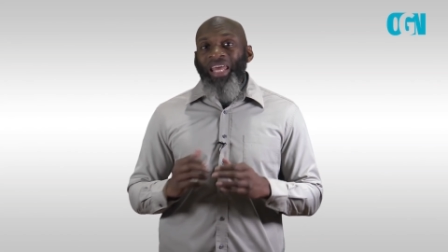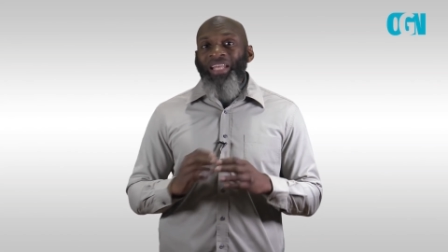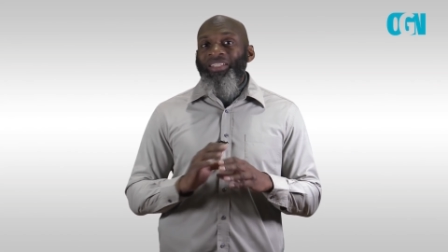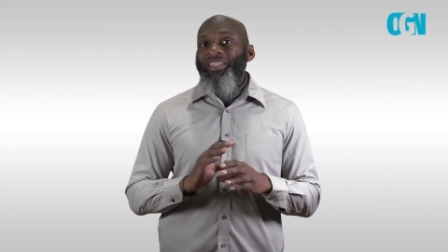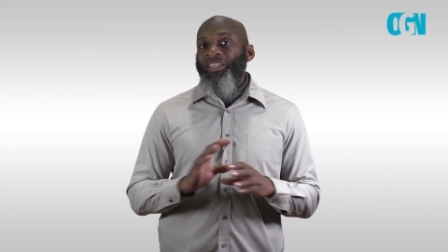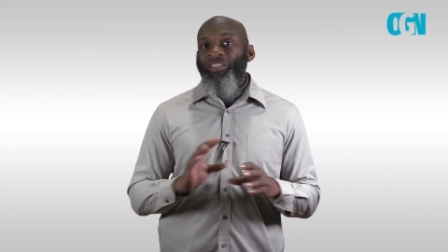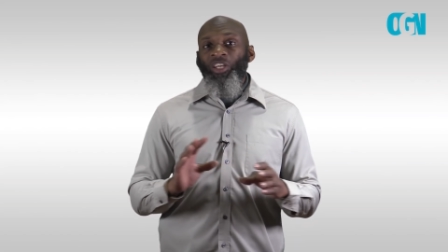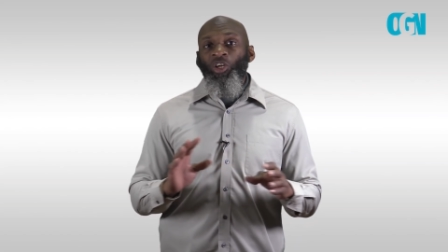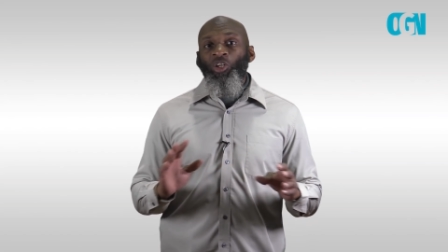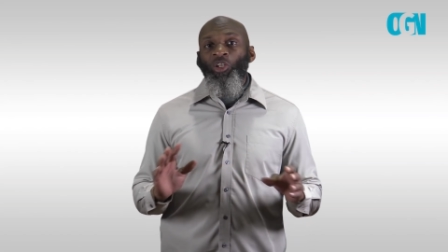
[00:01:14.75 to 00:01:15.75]
That doesn't
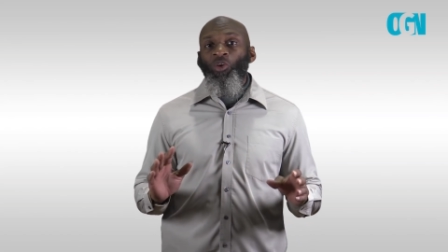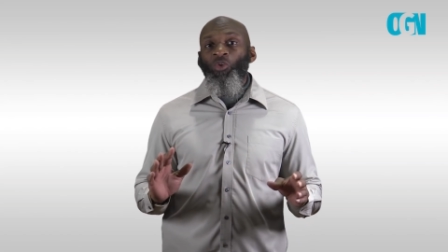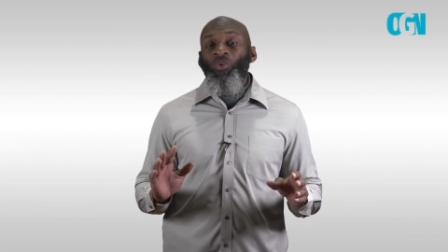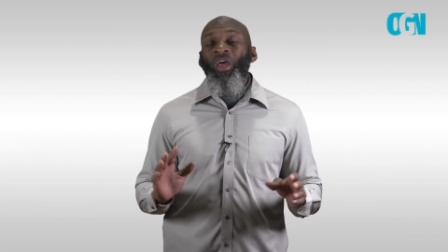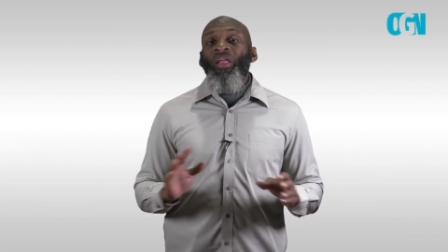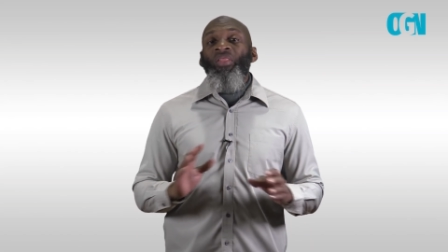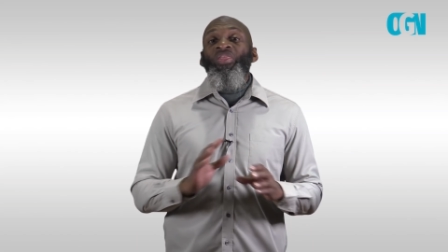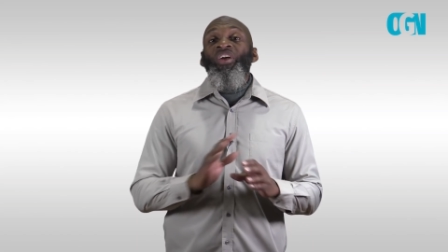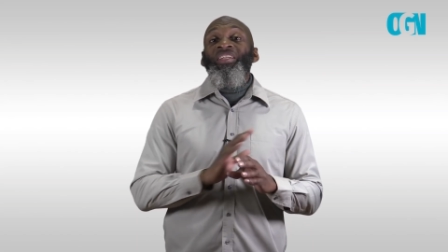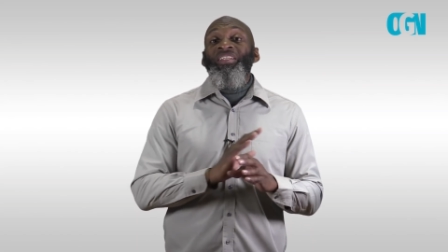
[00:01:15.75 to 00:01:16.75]
include
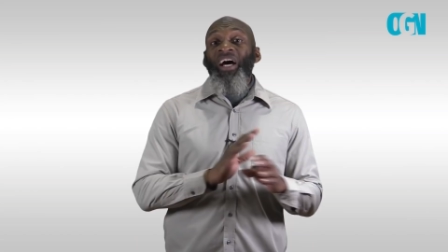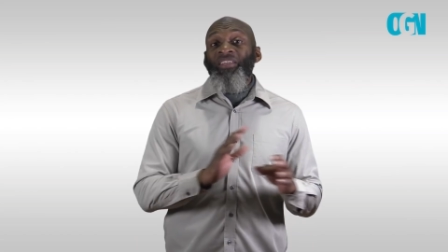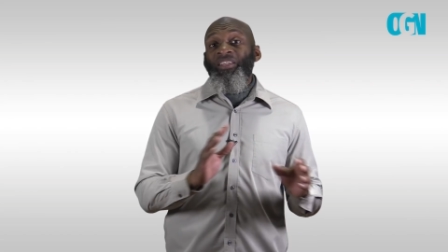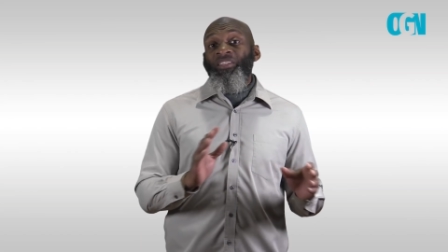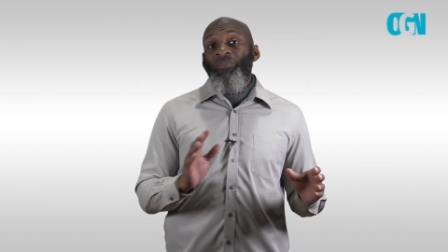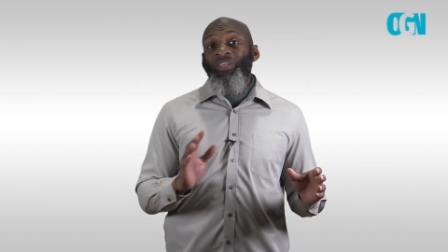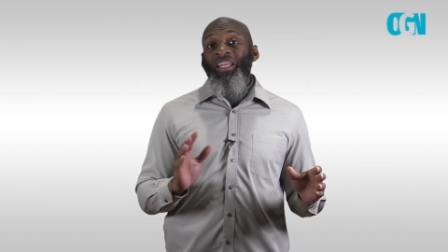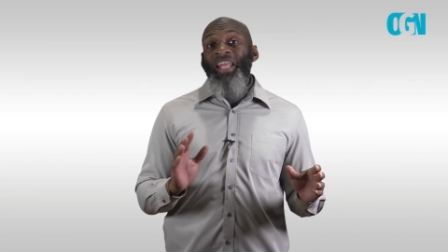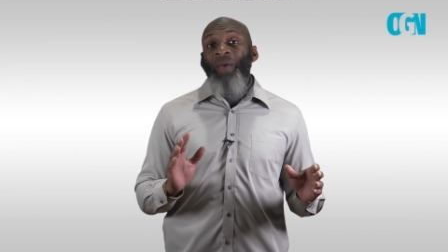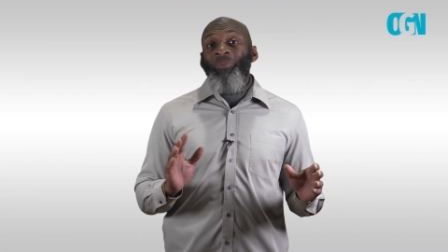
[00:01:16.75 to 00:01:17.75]
the dozens of
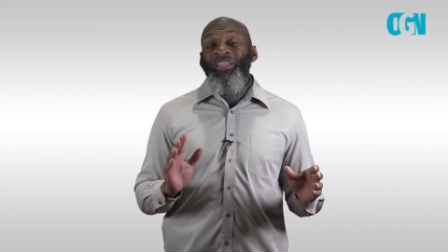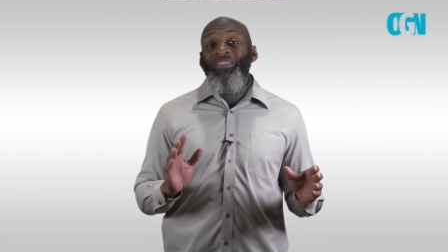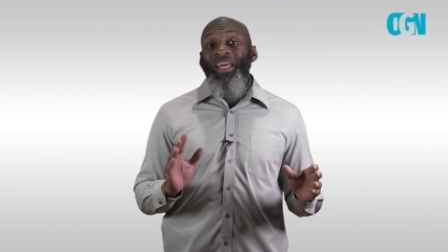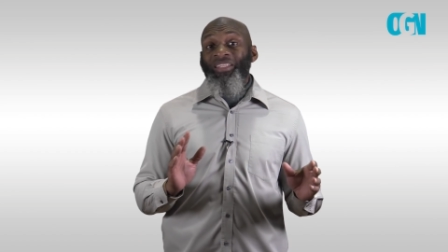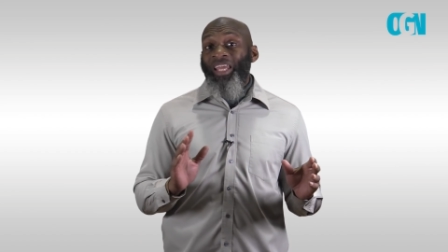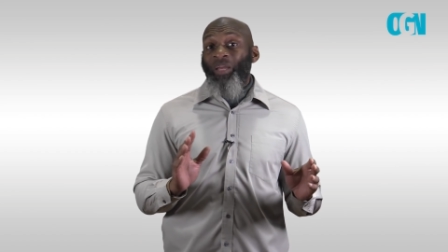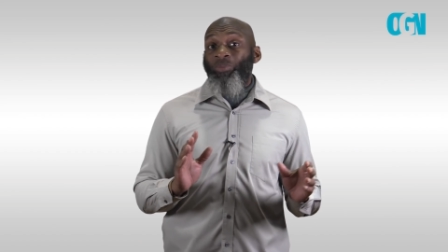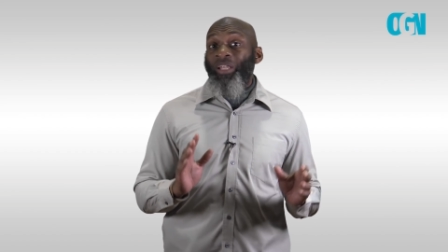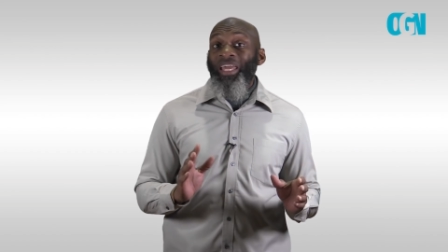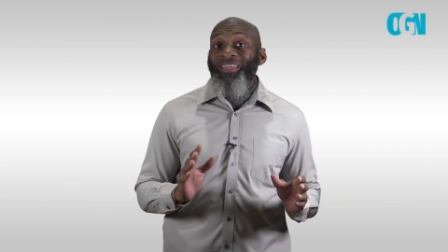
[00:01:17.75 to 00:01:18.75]
kidnappings kidnappings that
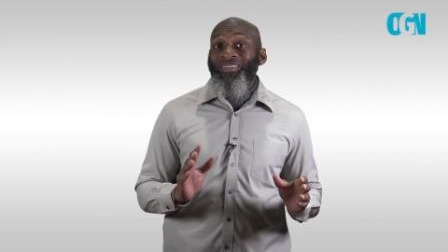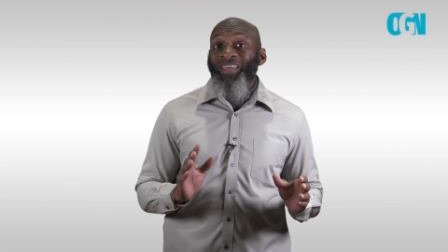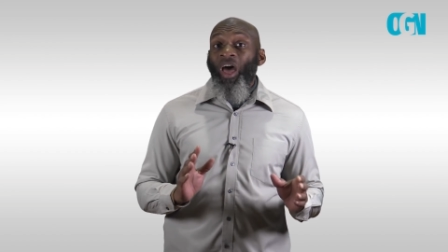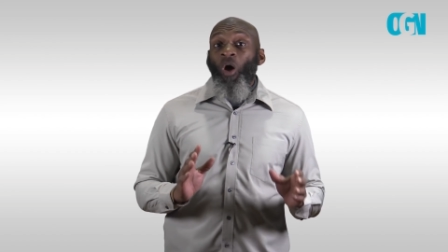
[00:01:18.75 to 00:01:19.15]
take place